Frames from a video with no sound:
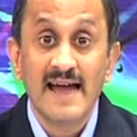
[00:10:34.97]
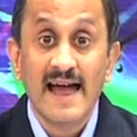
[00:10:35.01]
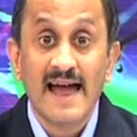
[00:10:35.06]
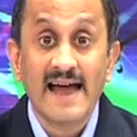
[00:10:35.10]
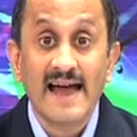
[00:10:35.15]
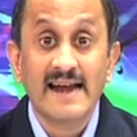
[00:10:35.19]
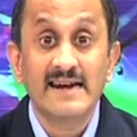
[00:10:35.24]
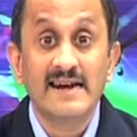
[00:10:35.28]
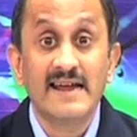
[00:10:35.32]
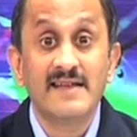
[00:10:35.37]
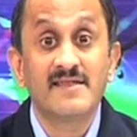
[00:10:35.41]

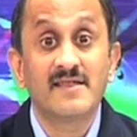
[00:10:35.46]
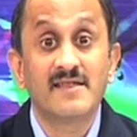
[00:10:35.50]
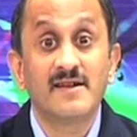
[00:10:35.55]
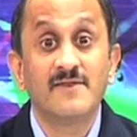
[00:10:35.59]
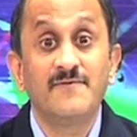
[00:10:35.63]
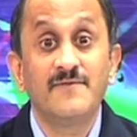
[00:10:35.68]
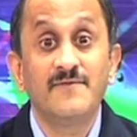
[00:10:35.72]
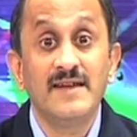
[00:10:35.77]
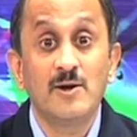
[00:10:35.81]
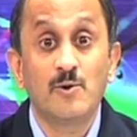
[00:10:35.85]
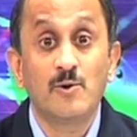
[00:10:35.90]
and lesser
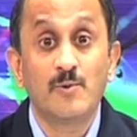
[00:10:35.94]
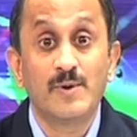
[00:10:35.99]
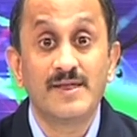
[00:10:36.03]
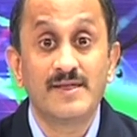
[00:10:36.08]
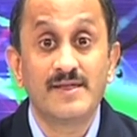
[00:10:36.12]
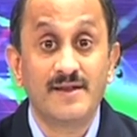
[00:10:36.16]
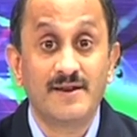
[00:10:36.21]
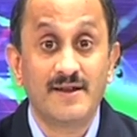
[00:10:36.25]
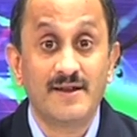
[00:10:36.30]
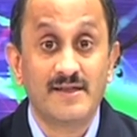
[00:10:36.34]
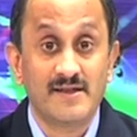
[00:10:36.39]

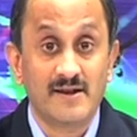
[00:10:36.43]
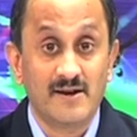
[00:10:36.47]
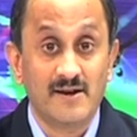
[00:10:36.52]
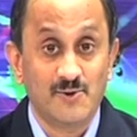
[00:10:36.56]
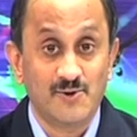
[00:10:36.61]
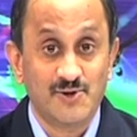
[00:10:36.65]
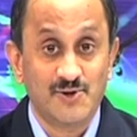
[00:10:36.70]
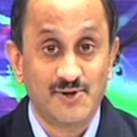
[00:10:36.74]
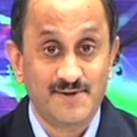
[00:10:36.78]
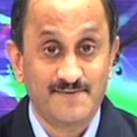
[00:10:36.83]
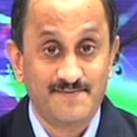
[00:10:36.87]
frequency
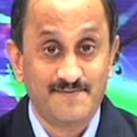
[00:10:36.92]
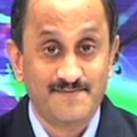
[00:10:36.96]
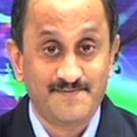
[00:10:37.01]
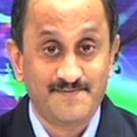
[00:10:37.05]
resolution.